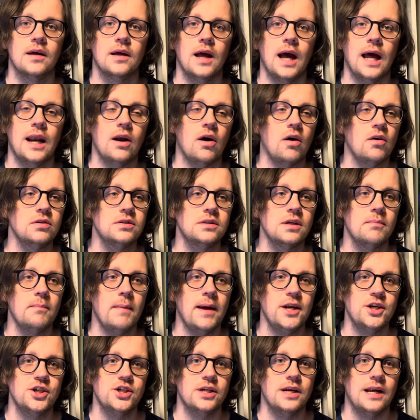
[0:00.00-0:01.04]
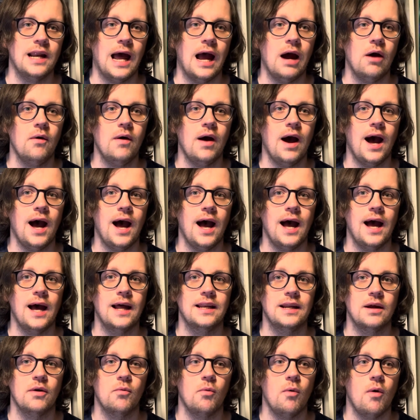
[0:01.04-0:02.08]
and also mentioned how
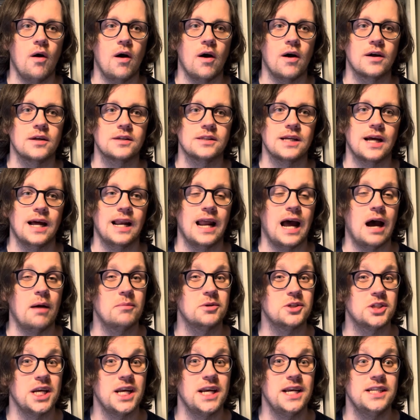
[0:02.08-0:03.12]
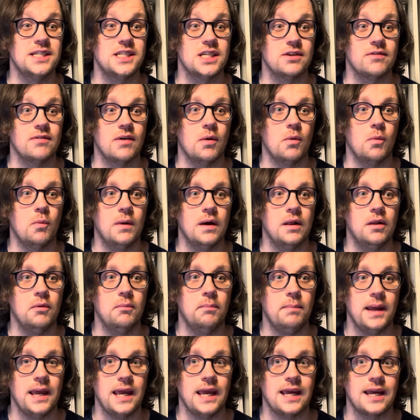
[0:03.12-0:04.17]
hard it was and how much easier it will
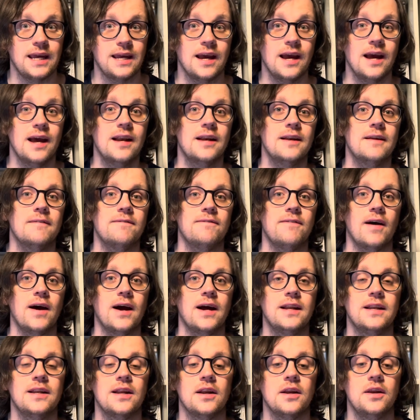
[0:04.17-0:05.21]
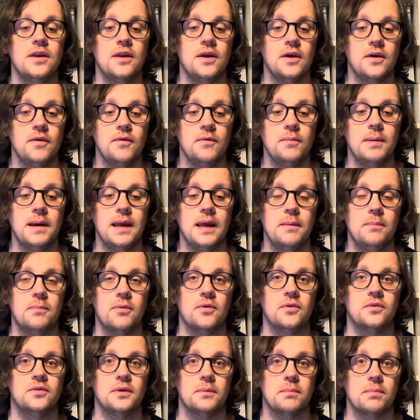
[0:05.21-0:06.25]
be to find new
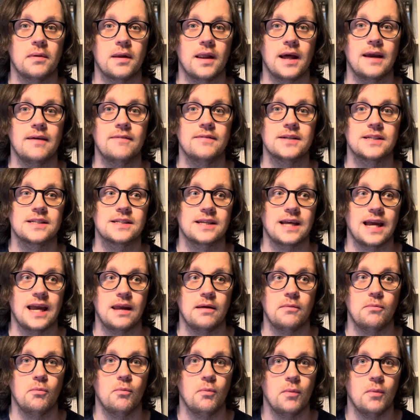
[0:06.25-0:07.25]
people to play this game